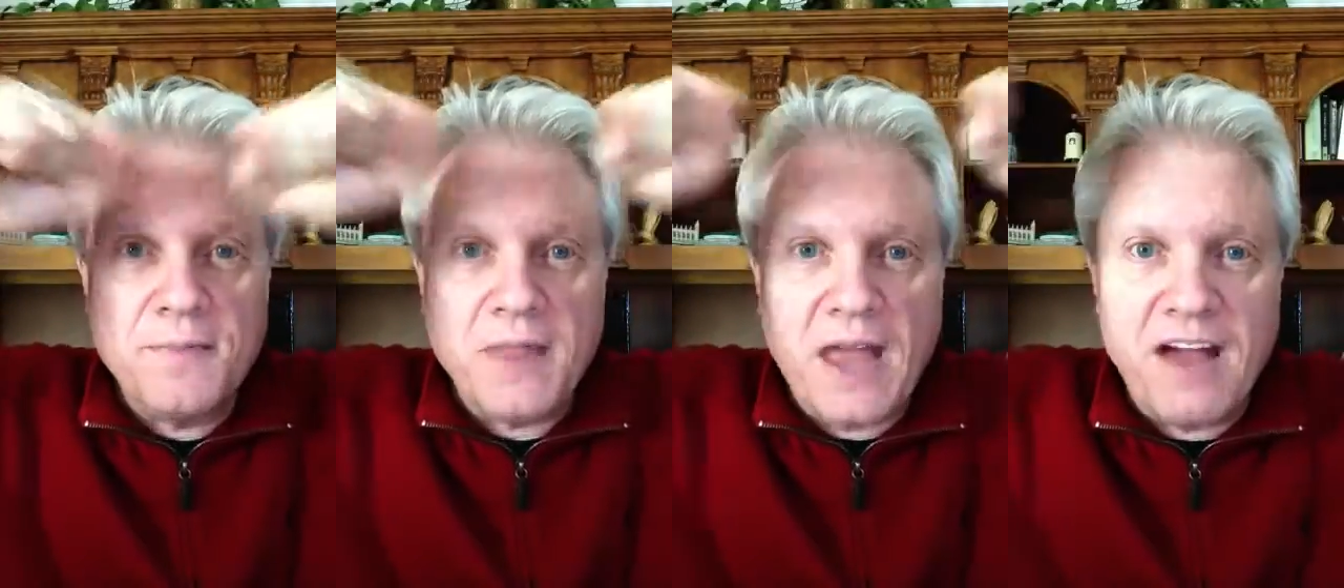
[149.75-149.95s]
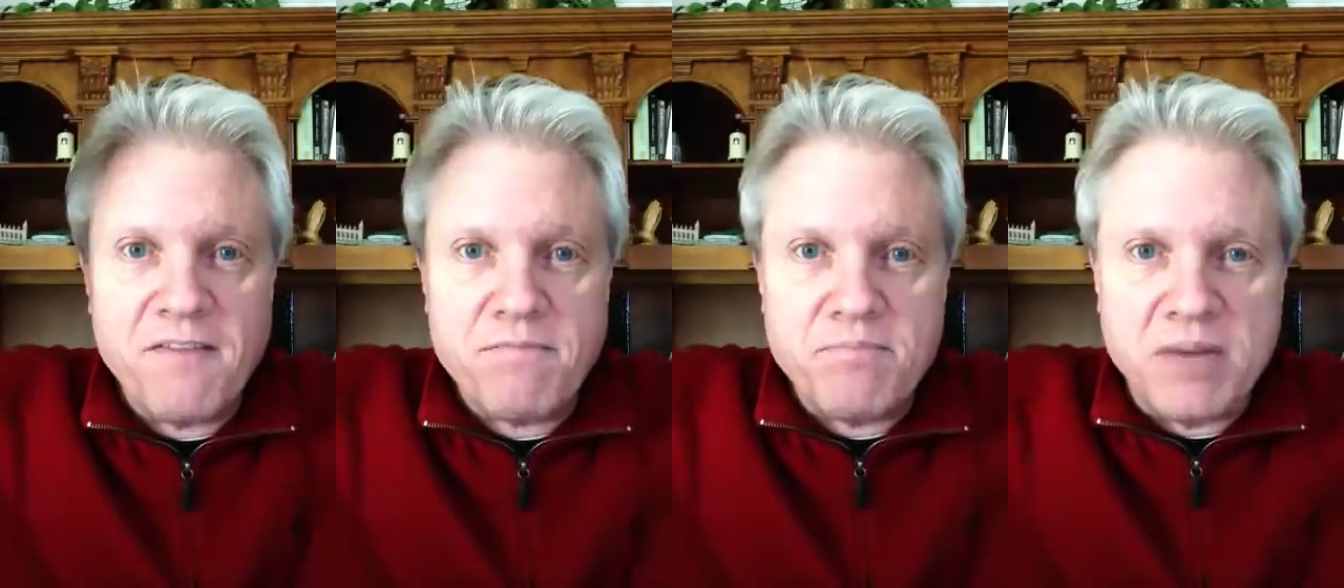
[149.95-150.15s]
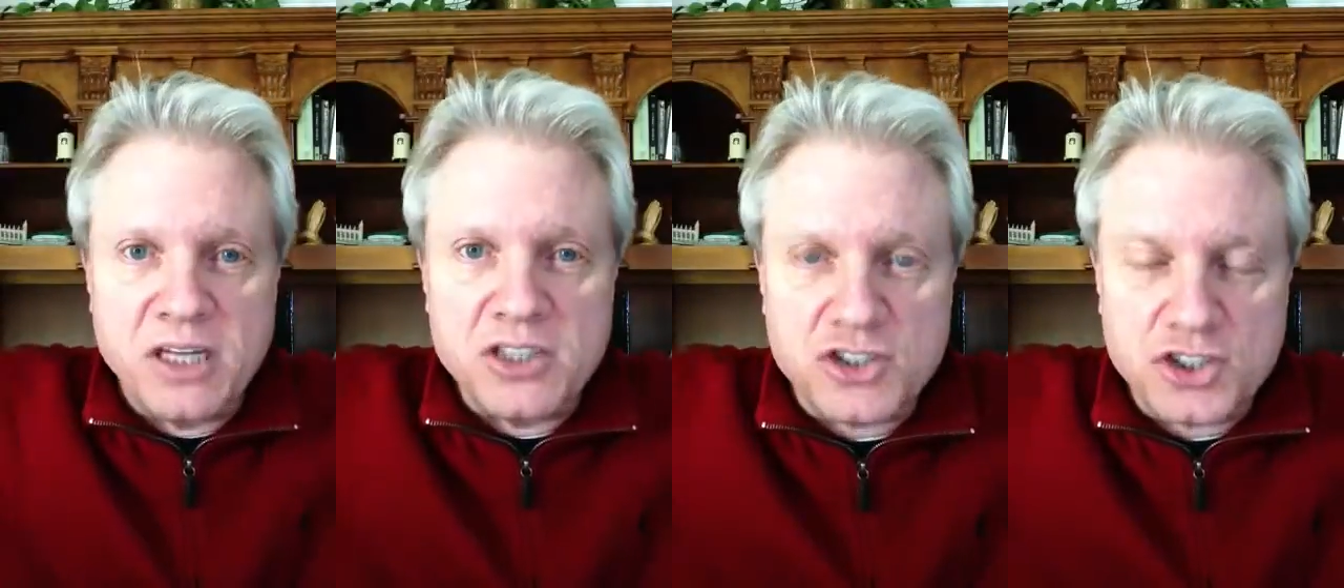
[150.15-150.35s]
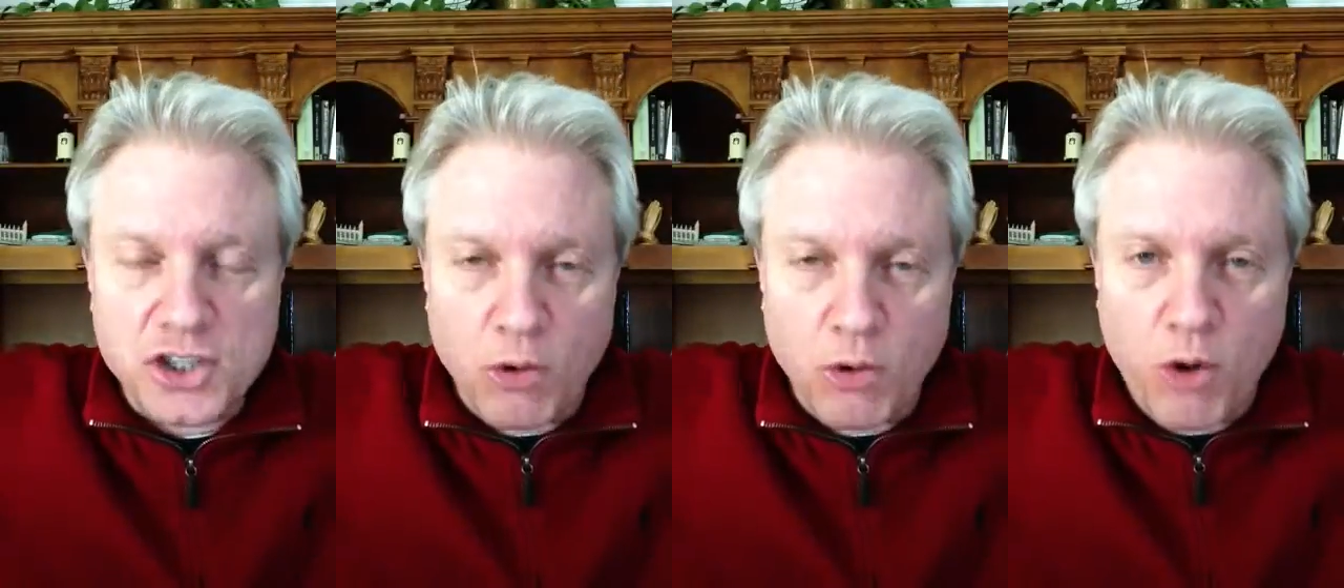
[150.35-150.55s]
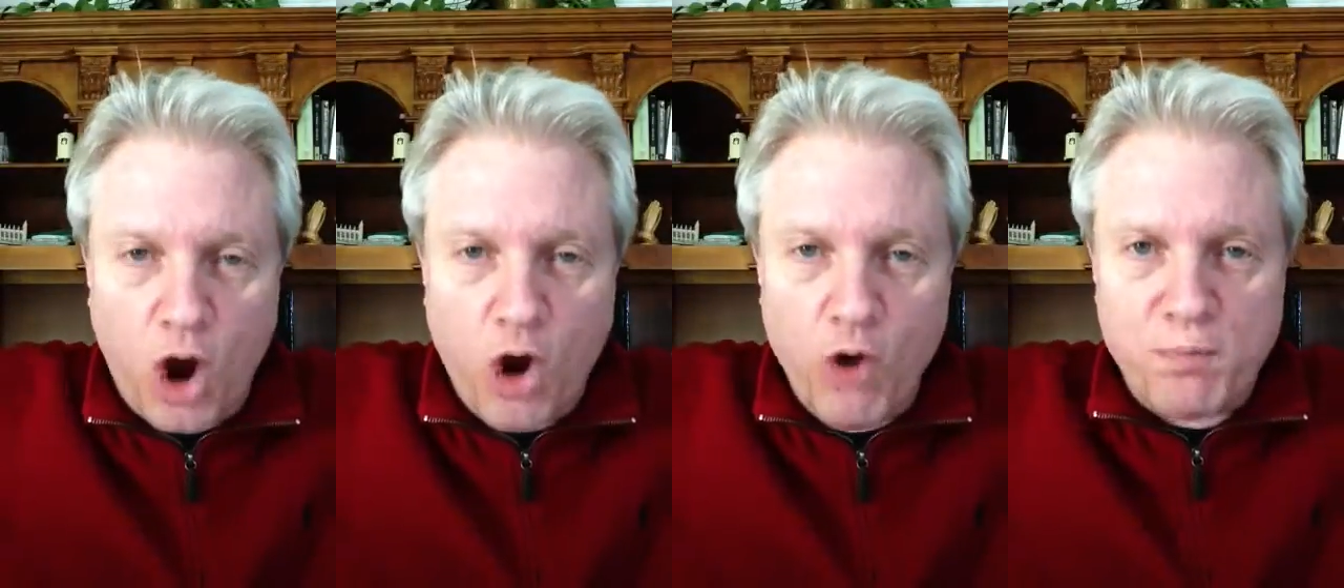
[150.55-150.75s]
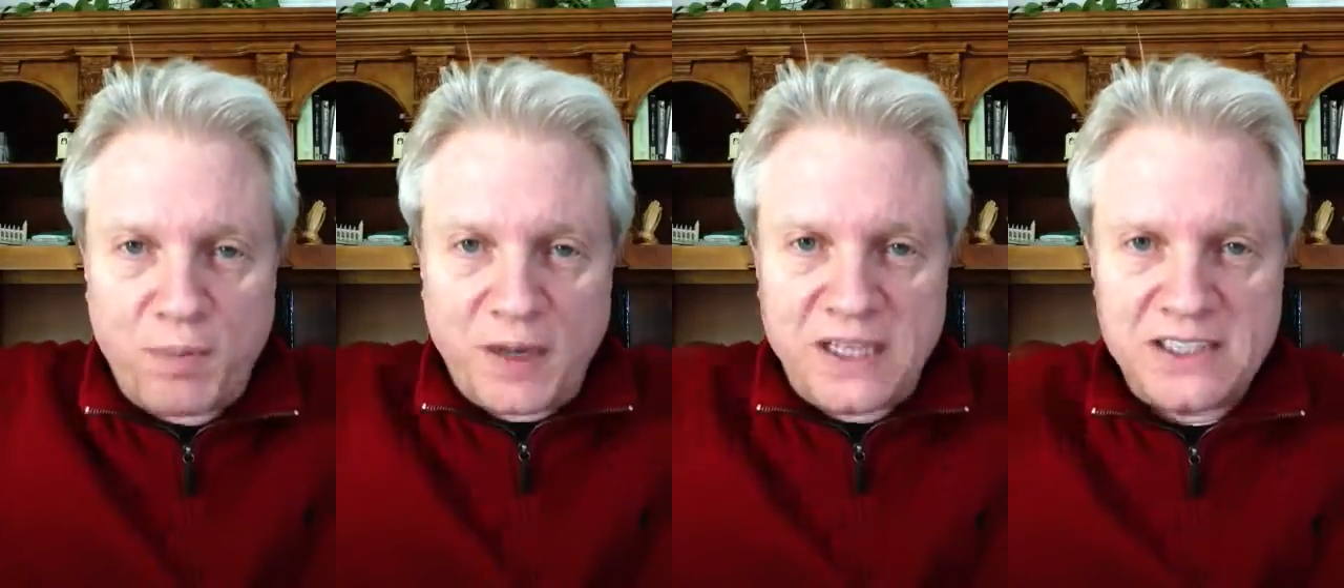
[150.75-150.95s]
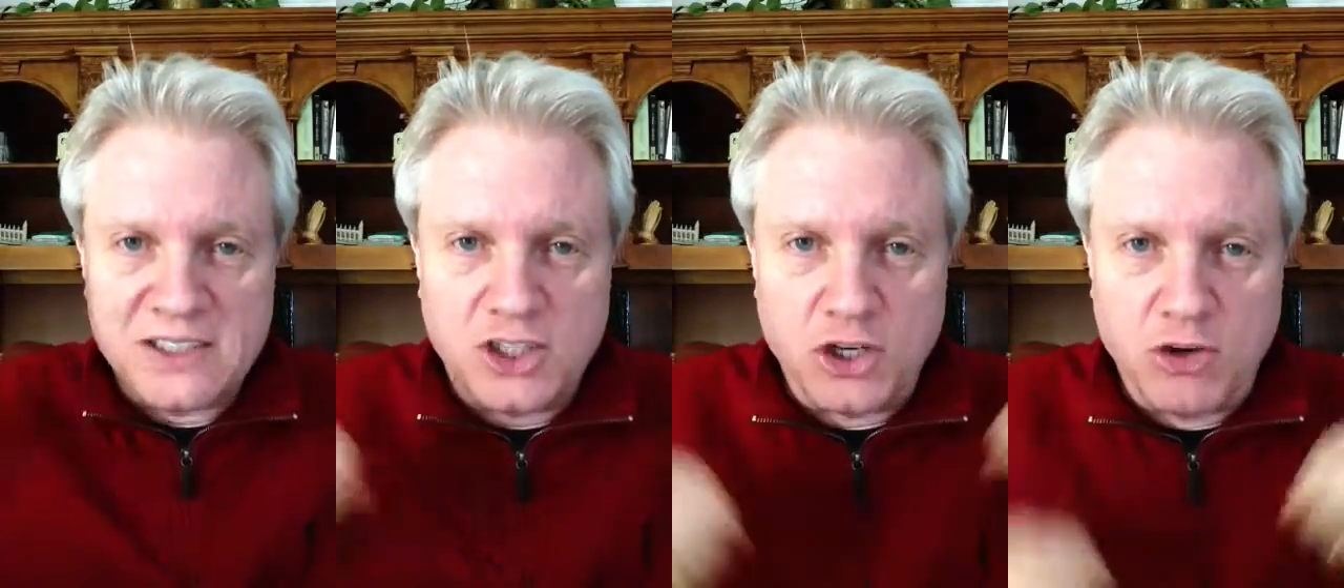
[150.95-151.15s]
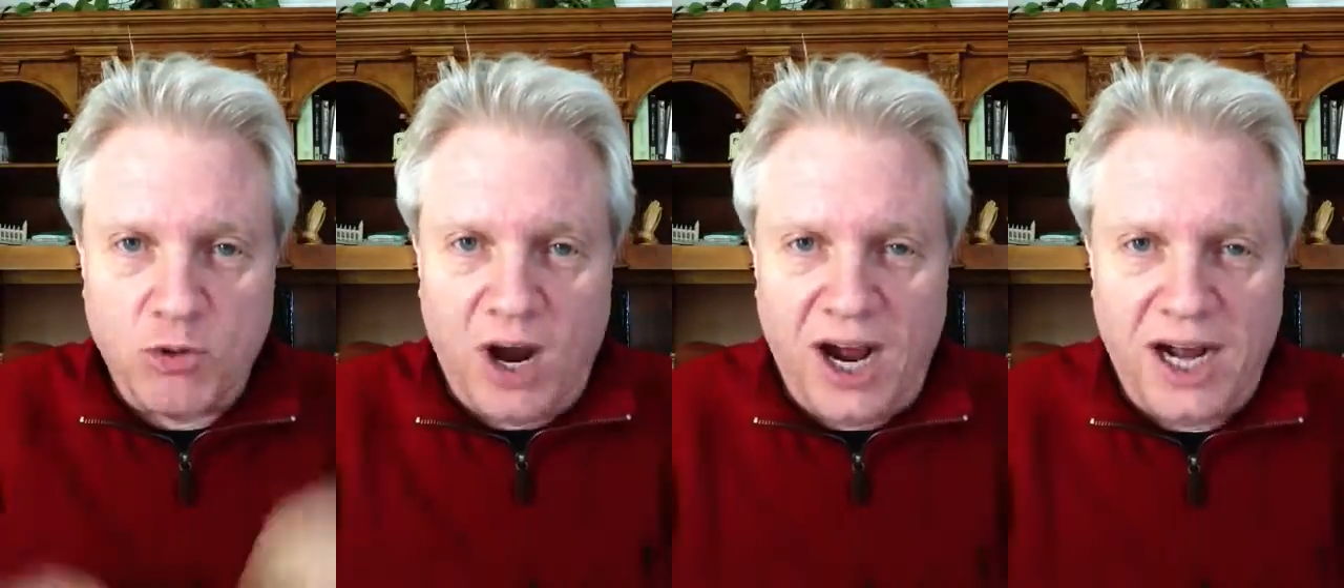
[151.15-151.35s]
have been so open
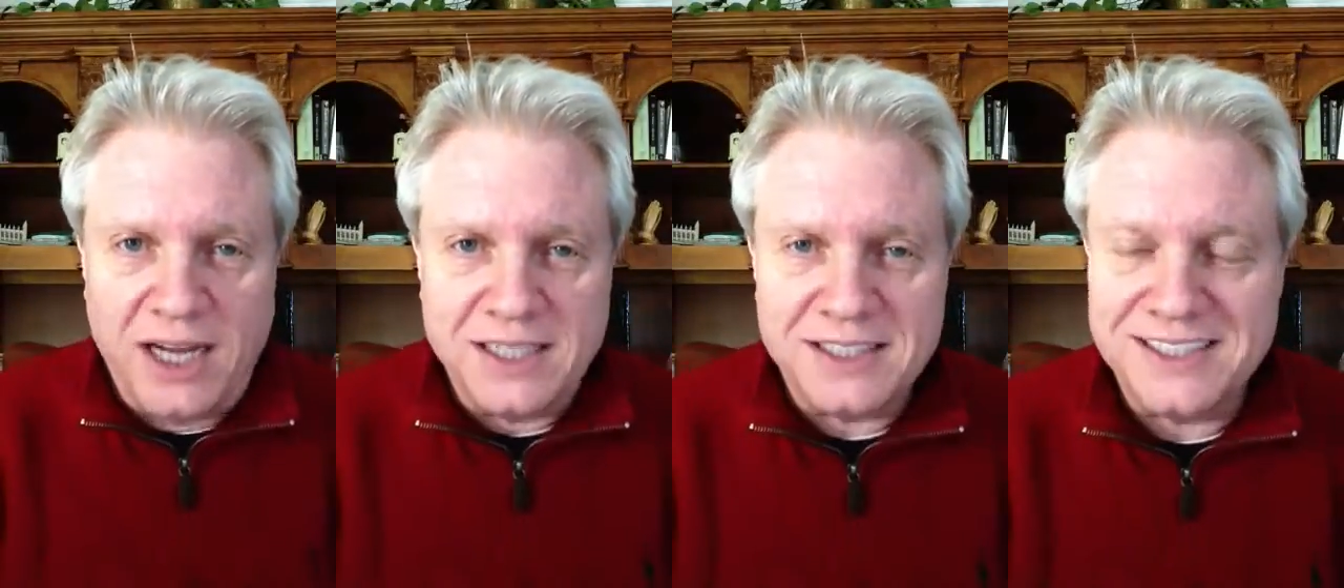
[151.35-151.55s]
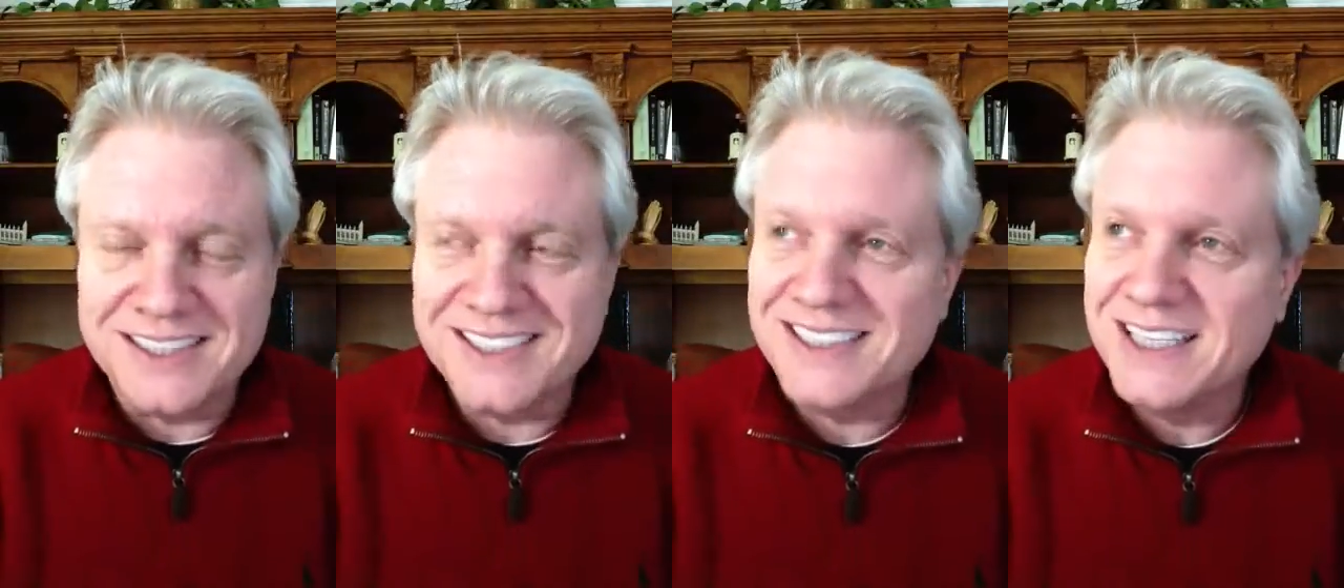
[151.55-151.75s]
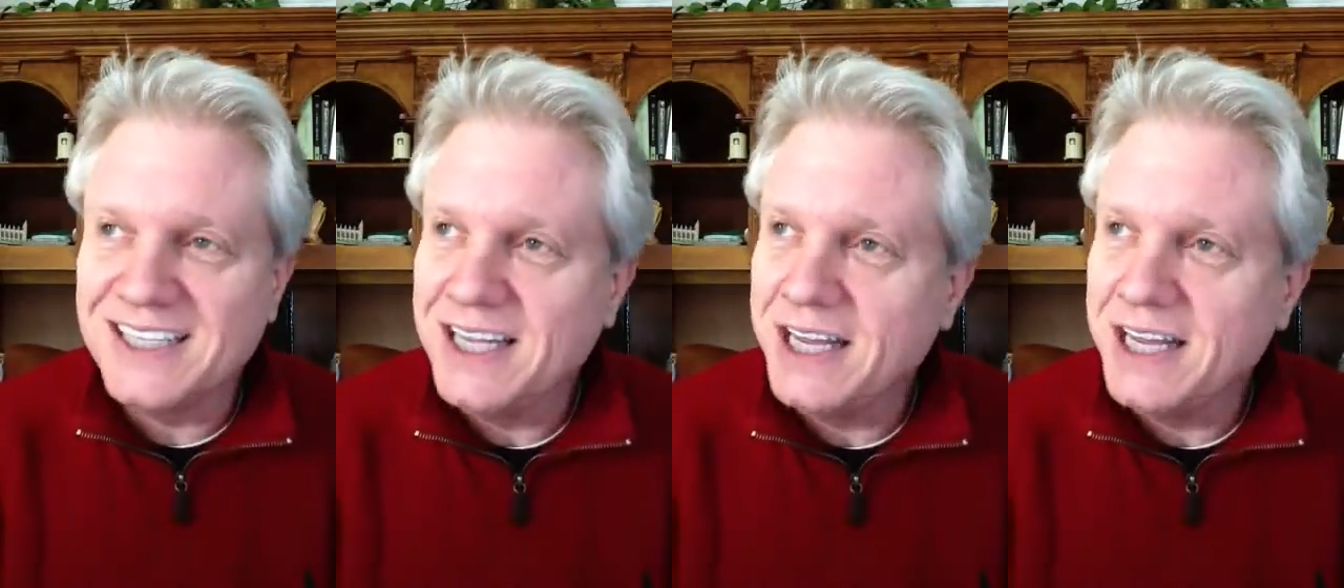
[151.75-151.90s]
to us.